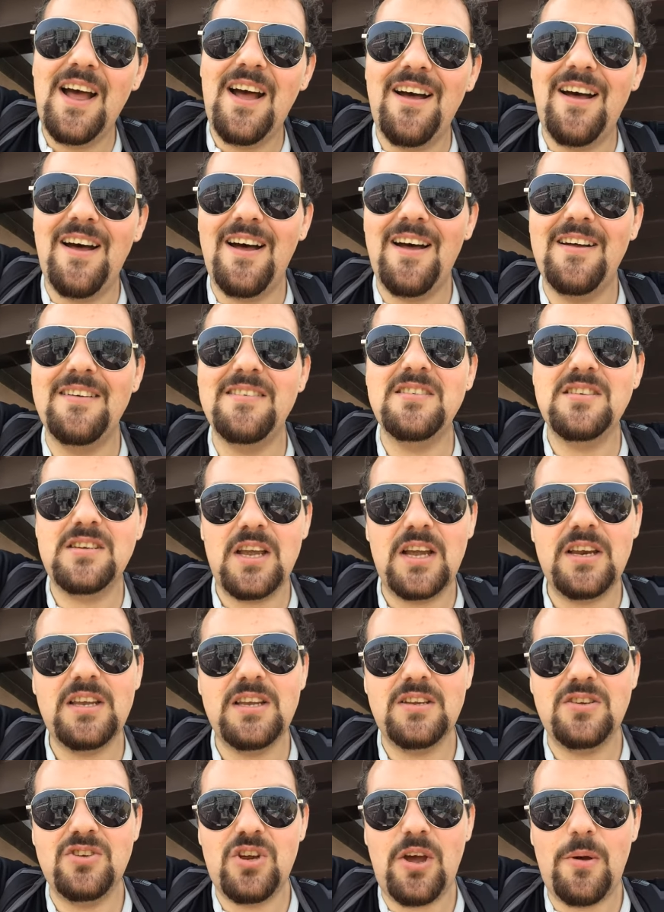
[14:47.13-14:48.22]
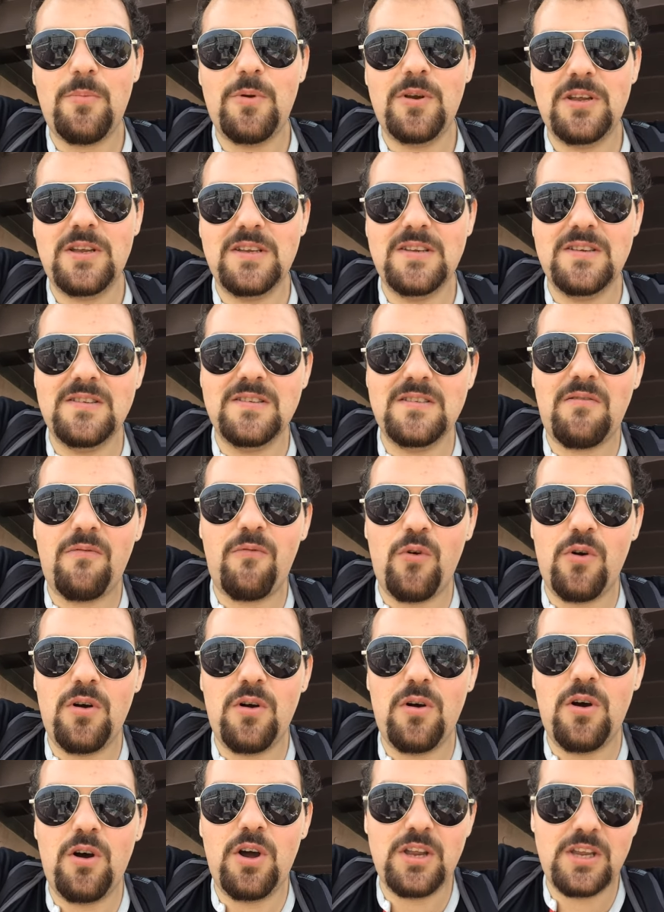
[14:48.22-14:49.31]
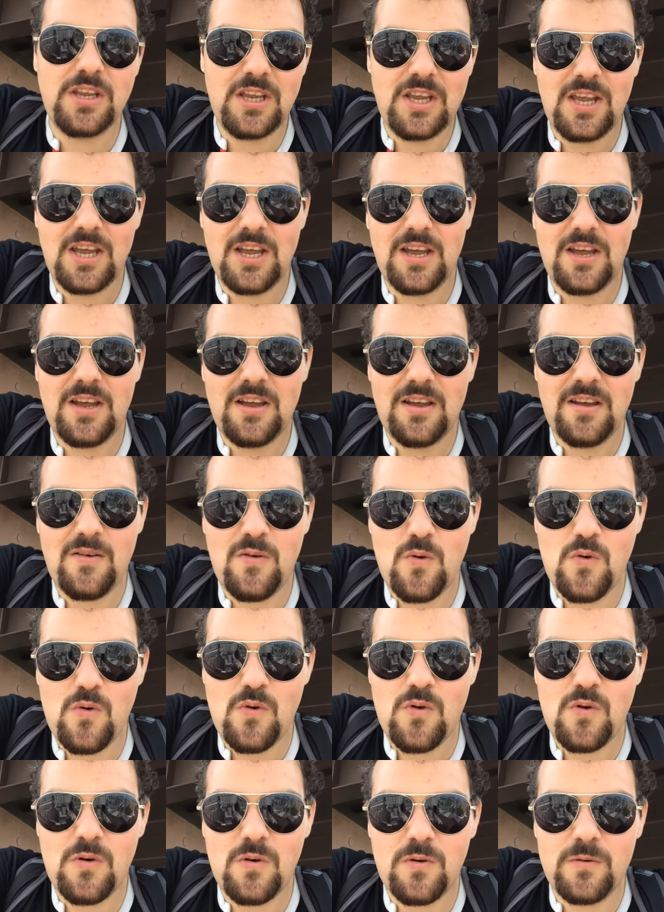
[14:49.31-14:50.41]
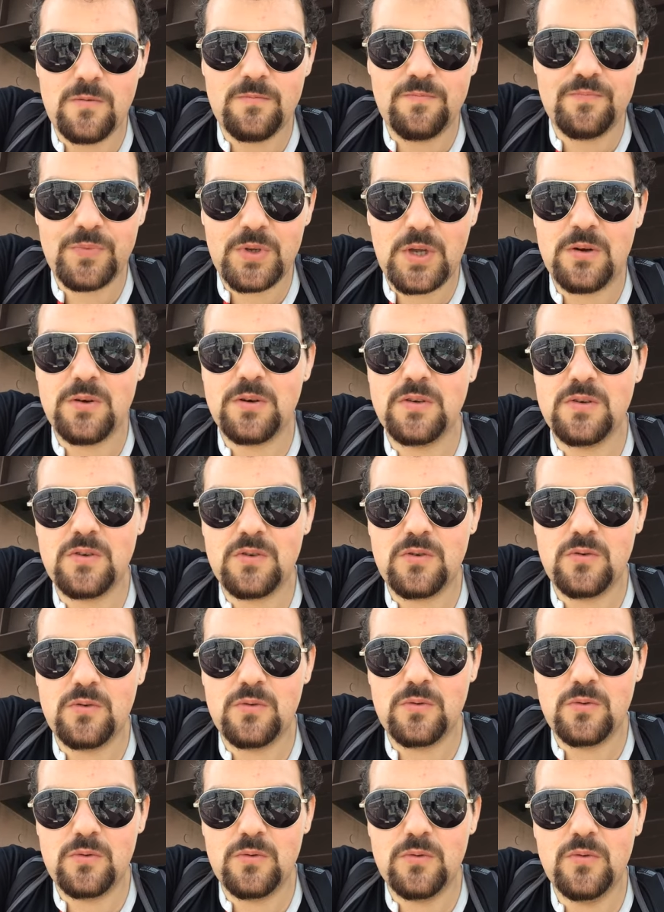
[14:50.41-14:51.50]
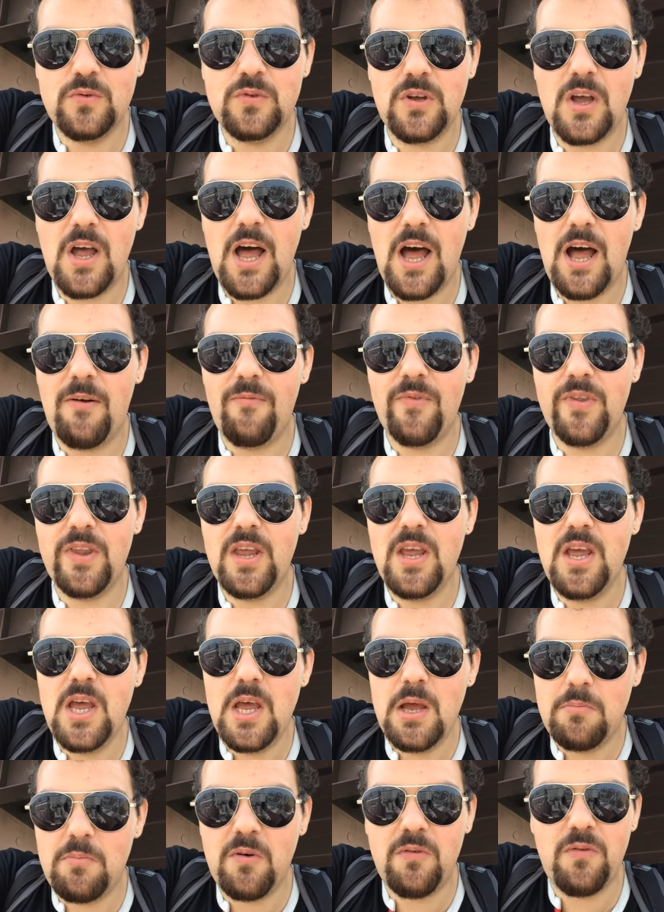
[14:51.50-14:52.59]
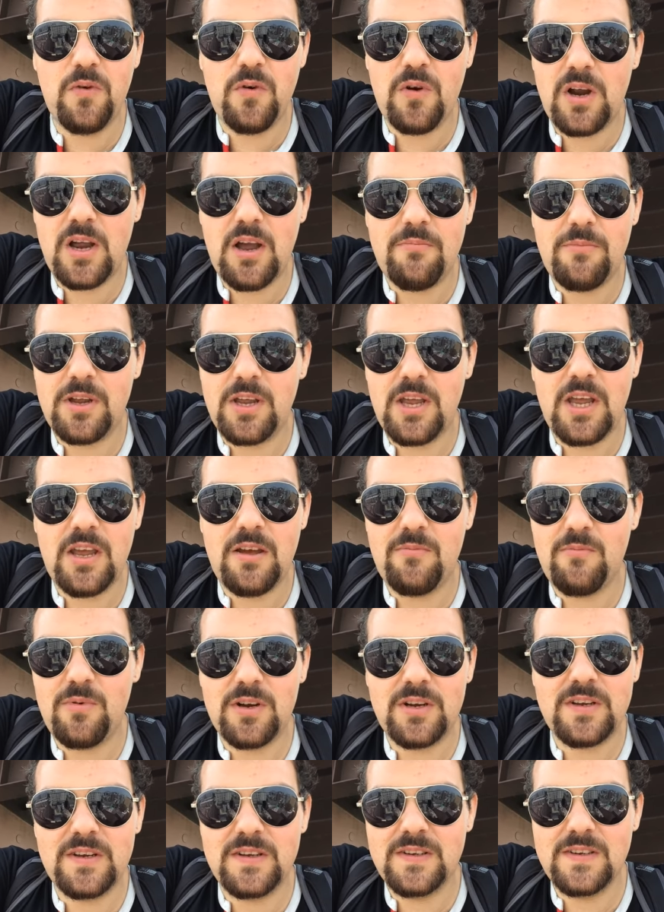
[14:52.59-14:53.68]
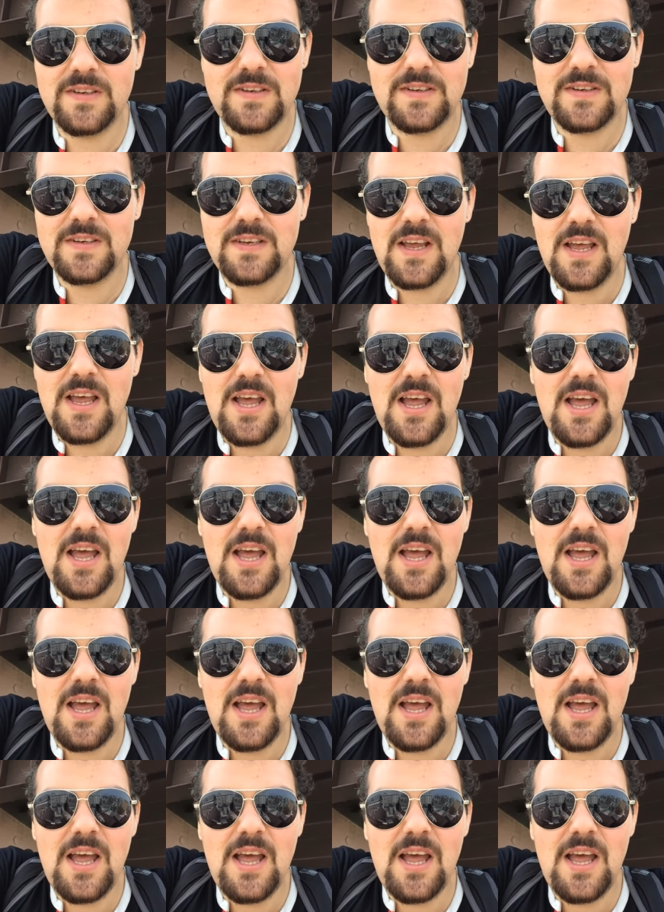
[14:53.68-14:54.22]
uh, study Japanese for a year or go to school um, before coming here because,